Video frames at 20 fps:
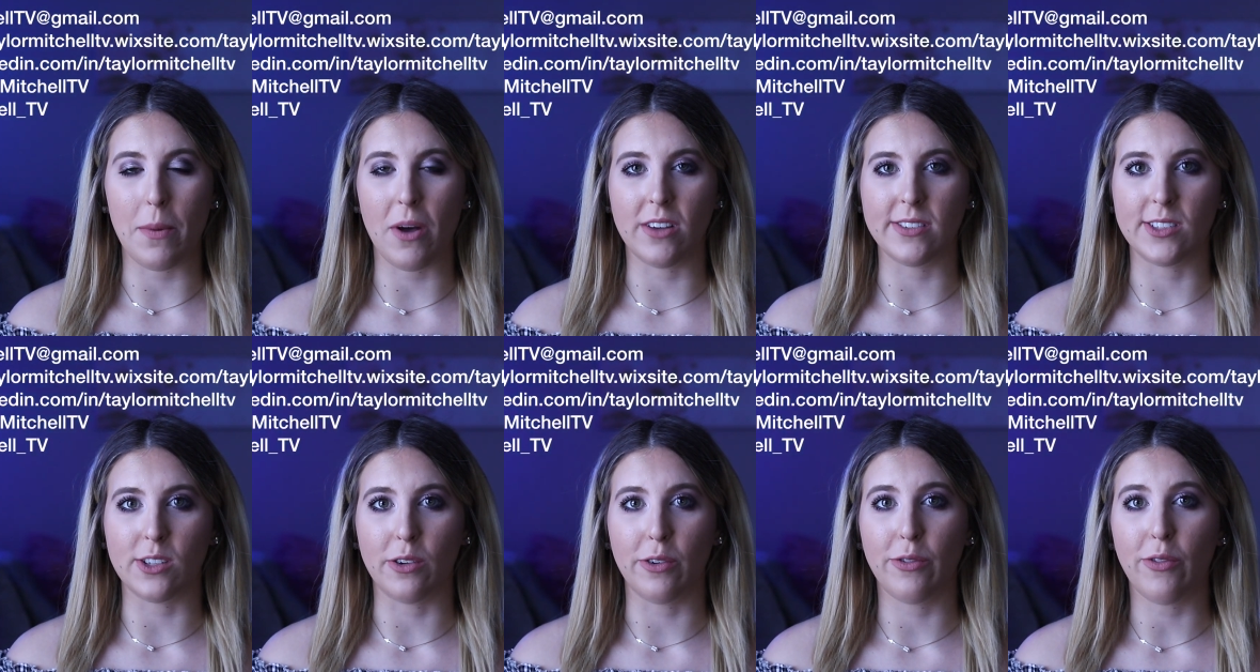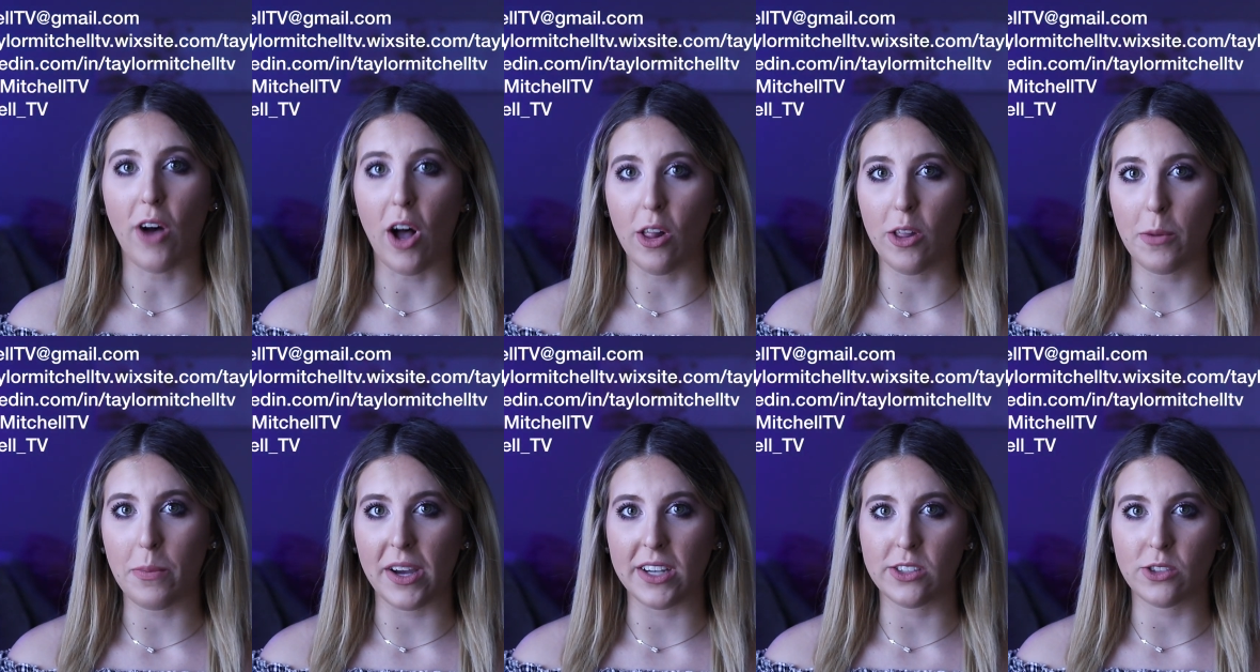Also
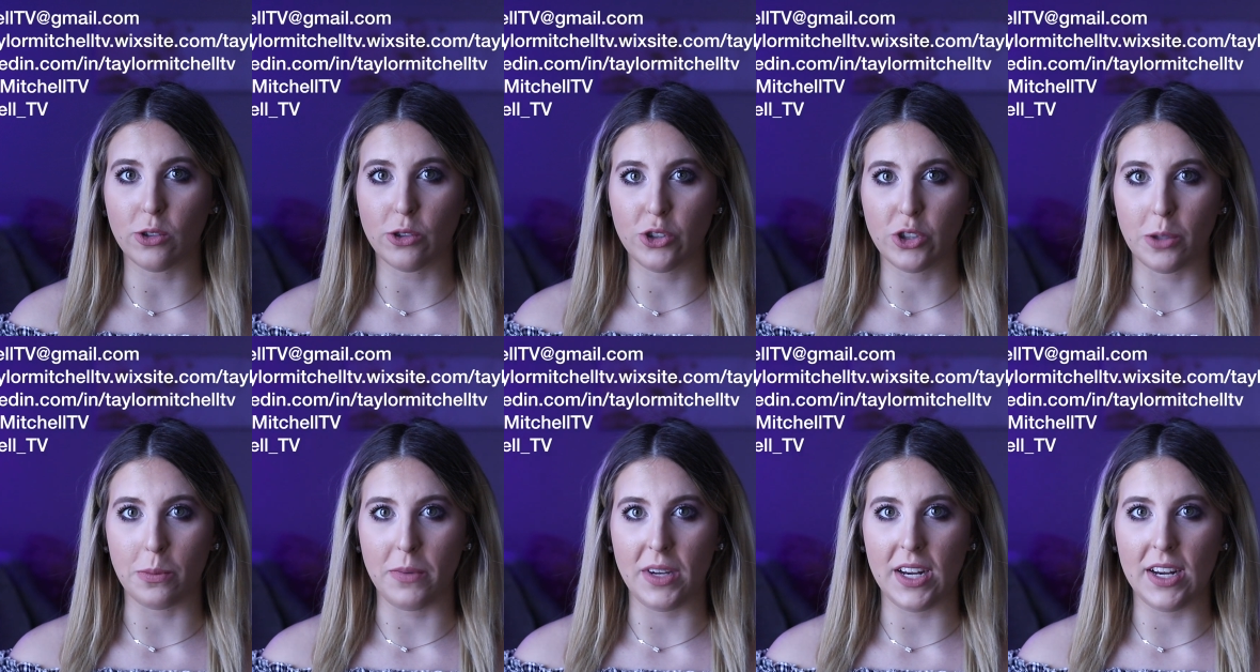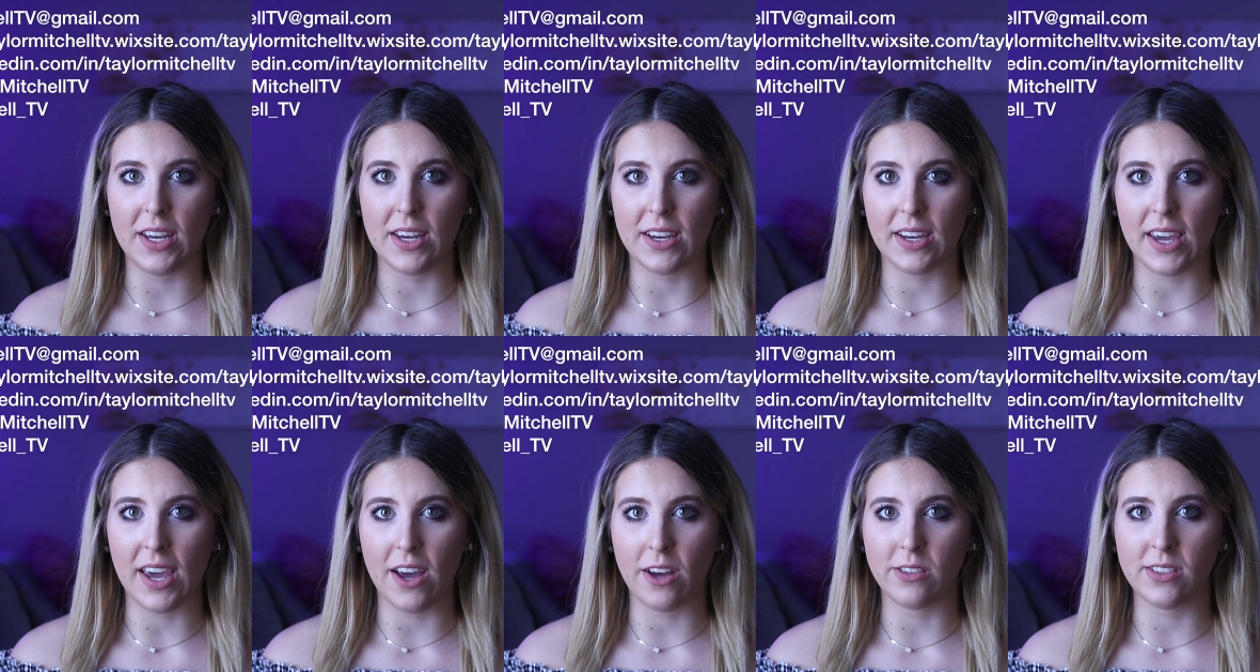follow my social media
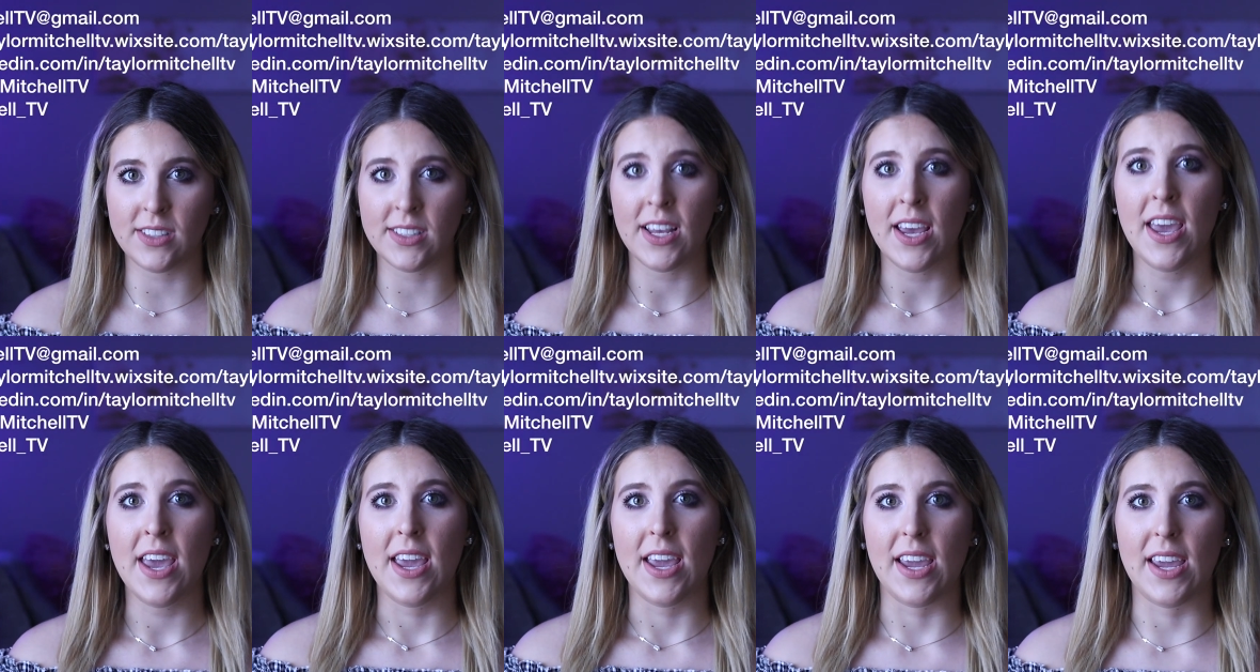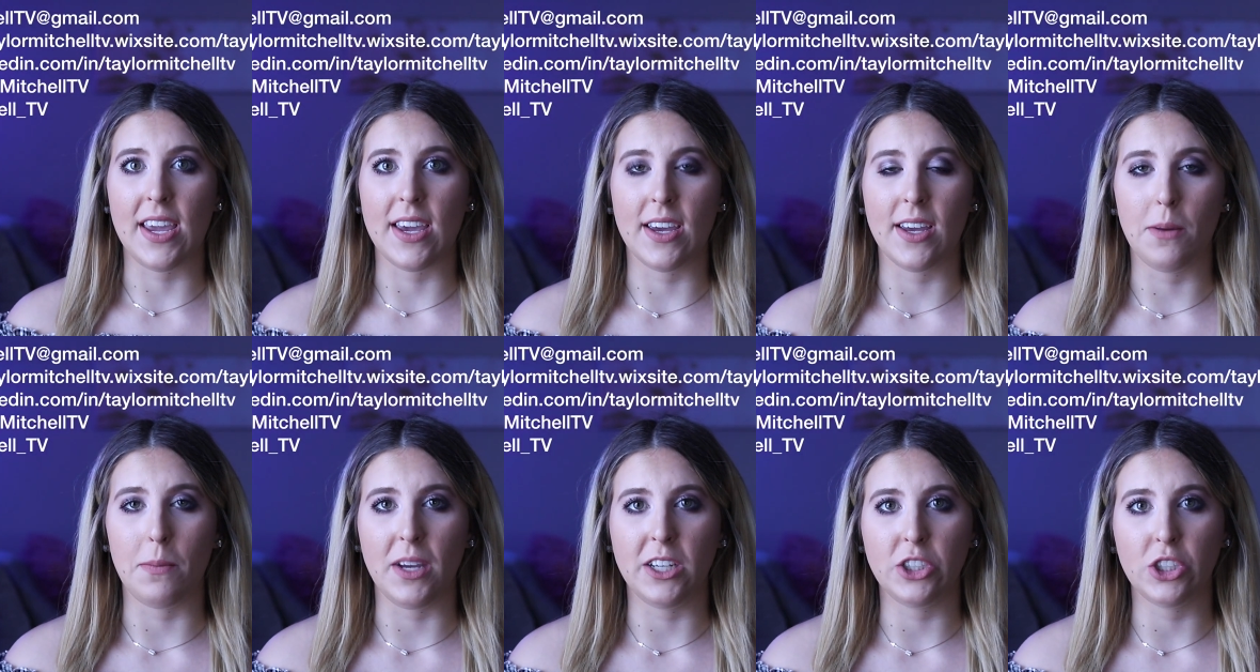accounts
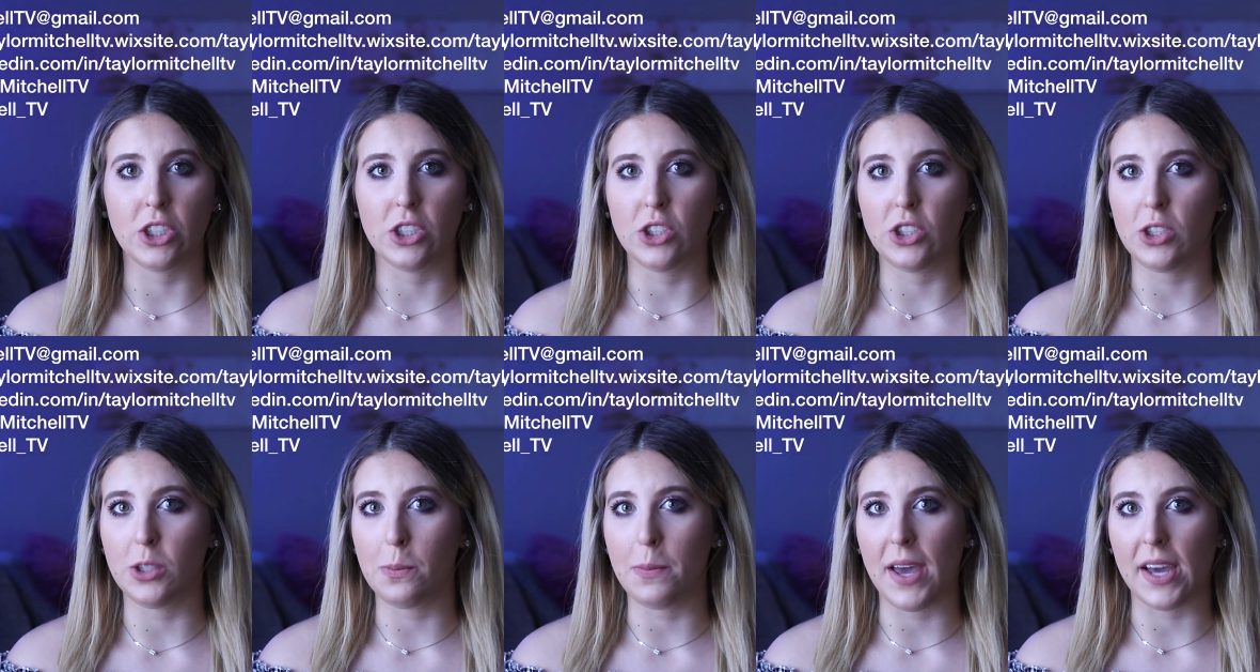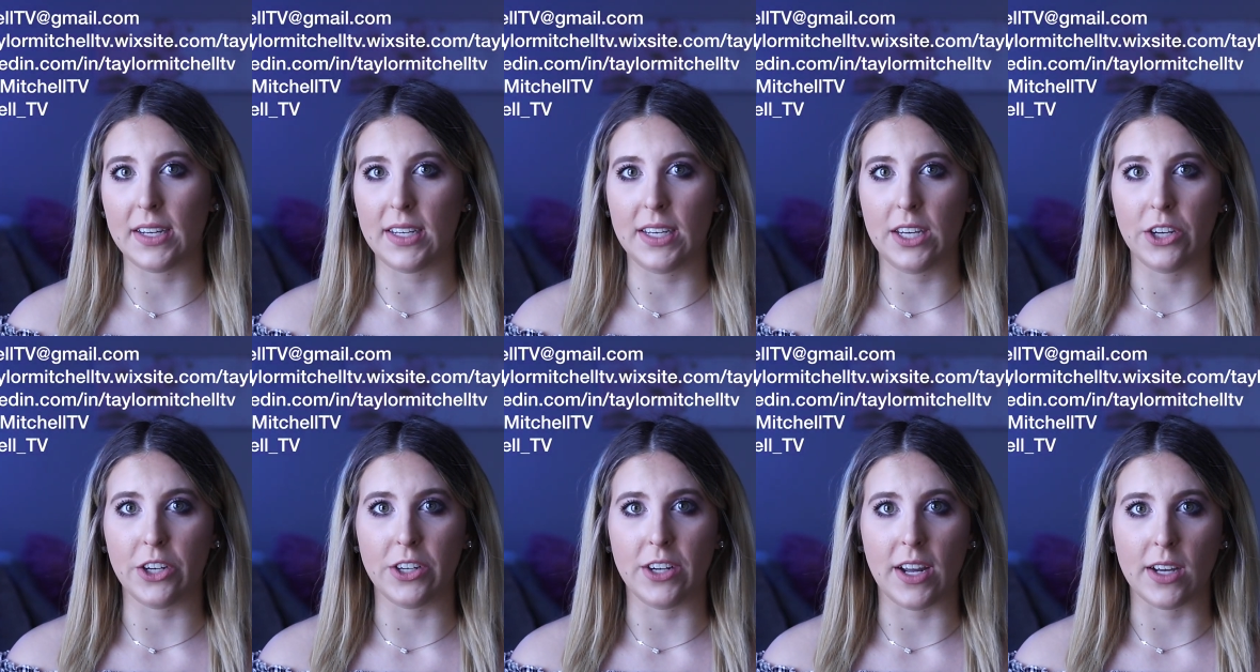and make sure to tune back
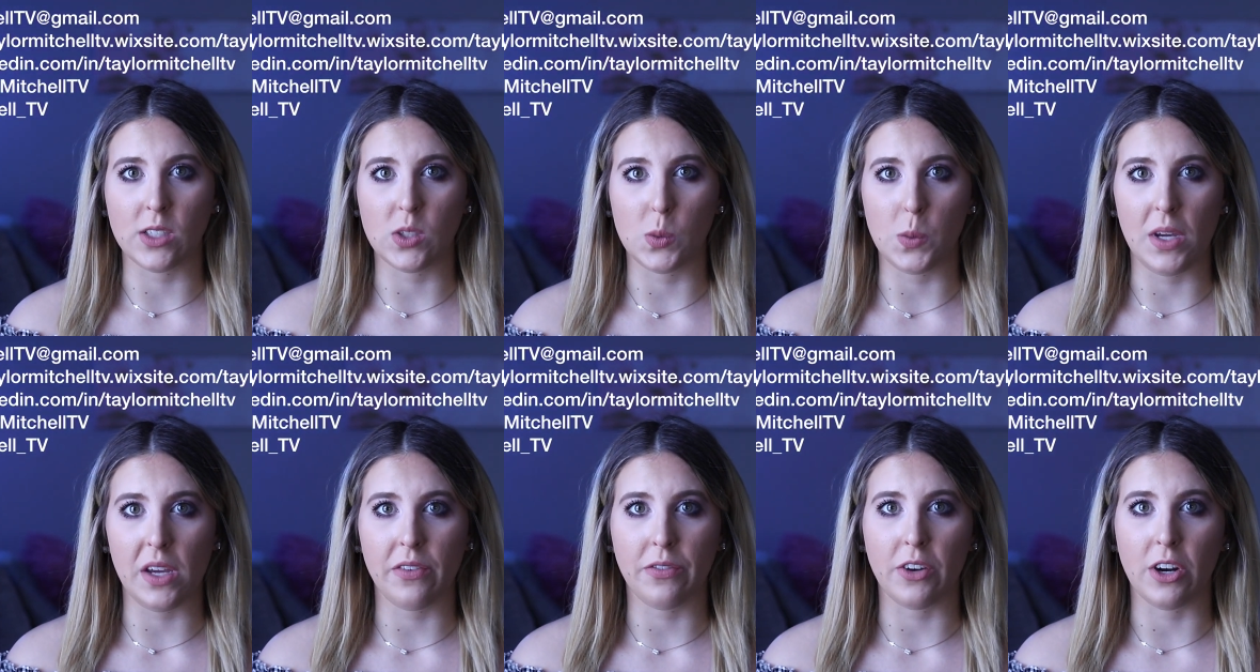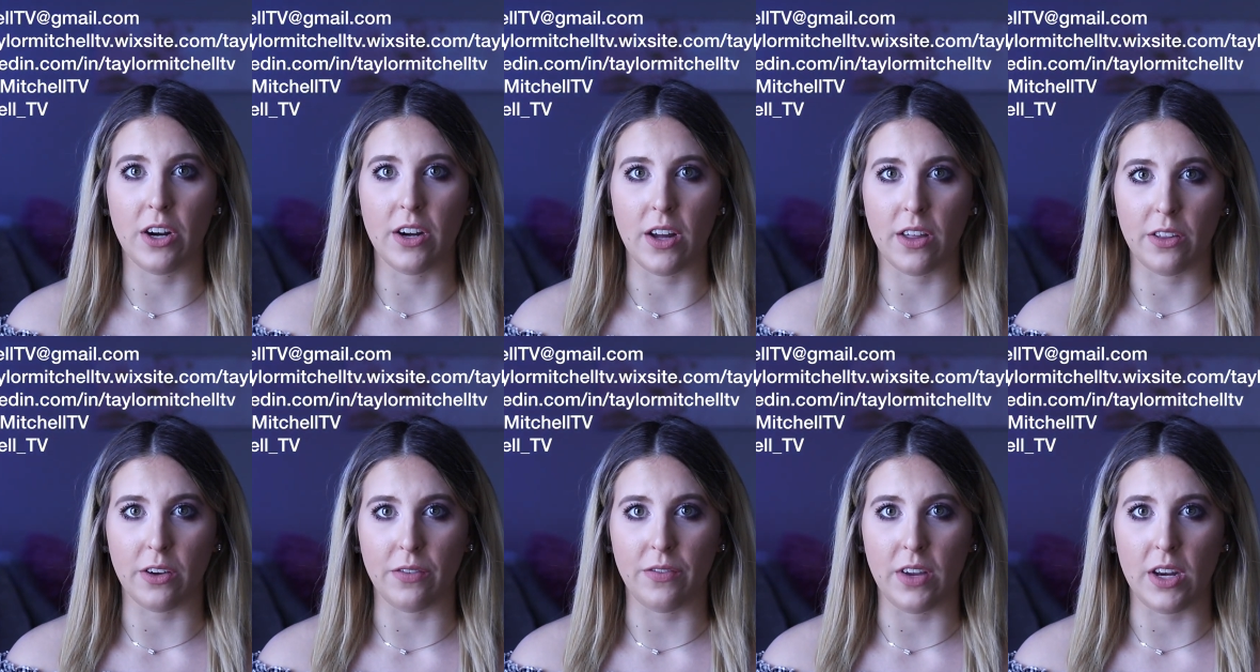here next week for
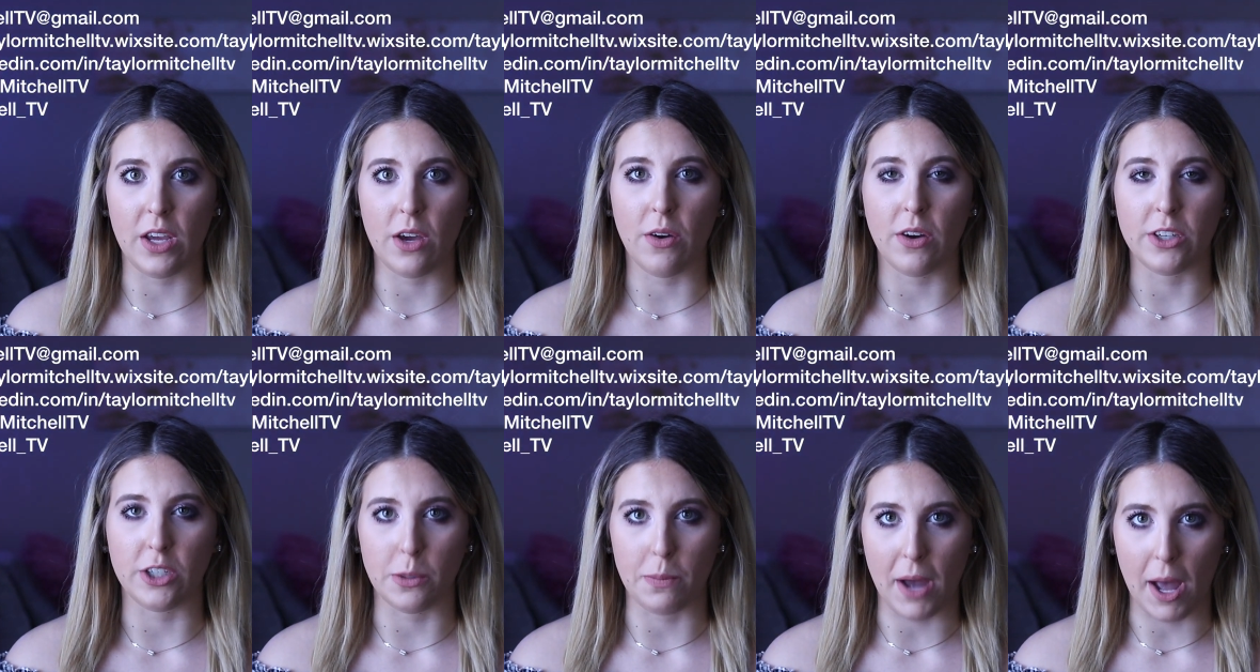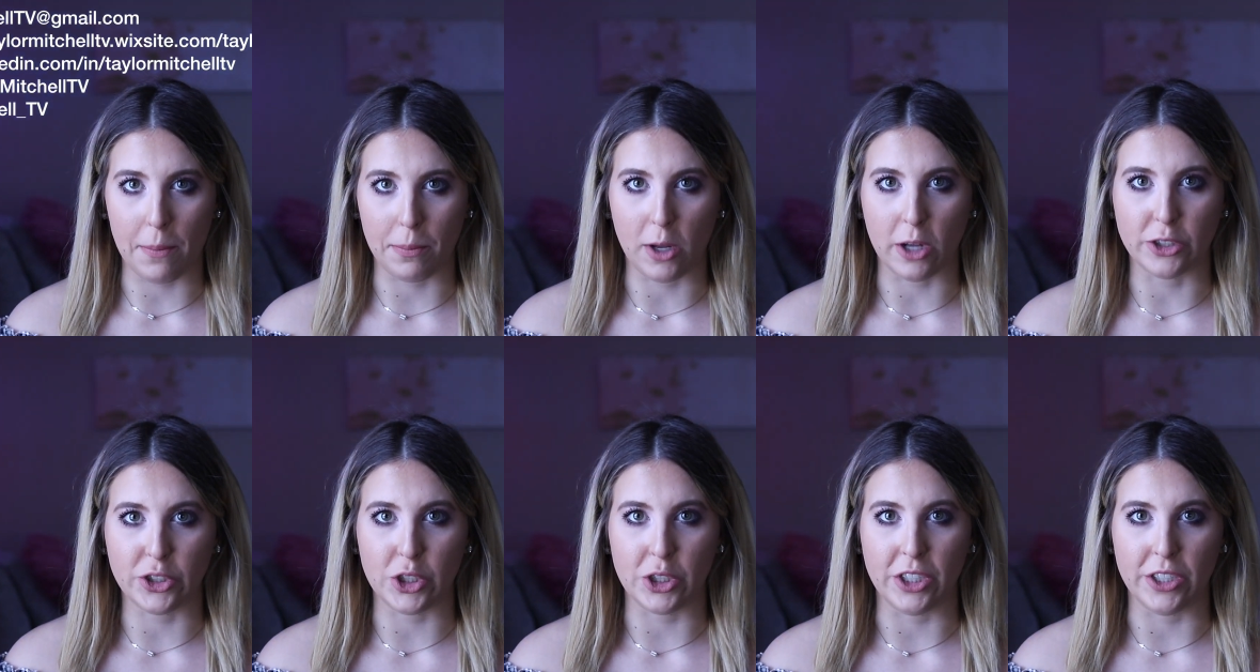another video on your pop
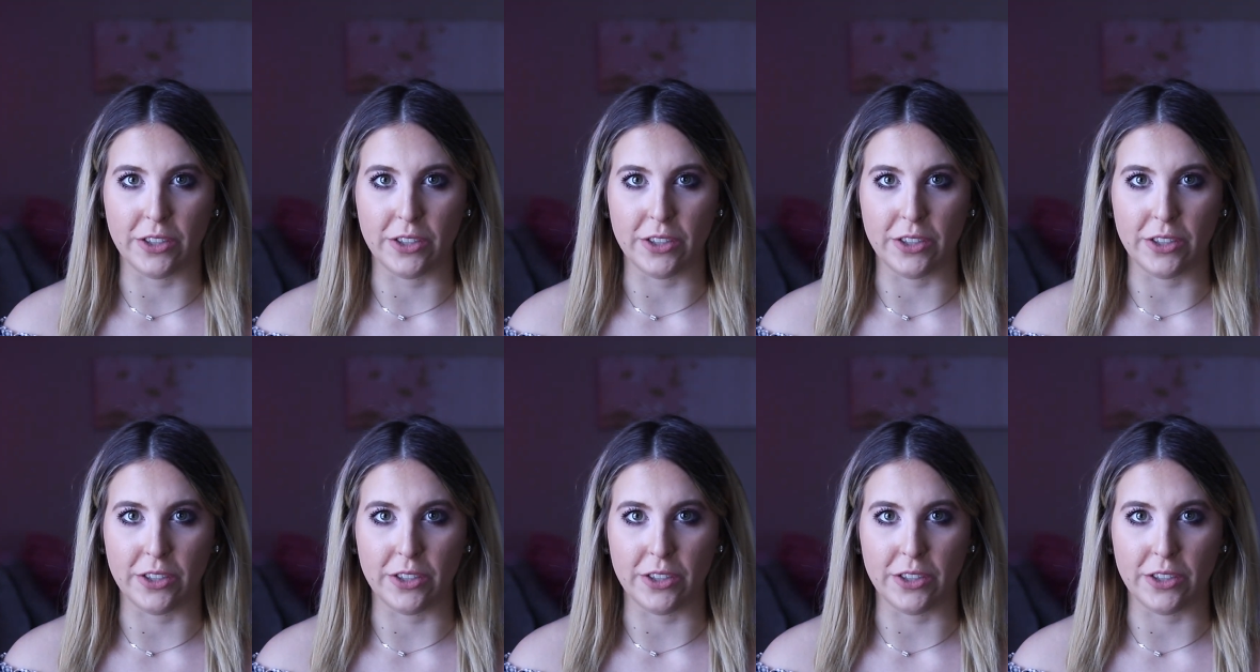culture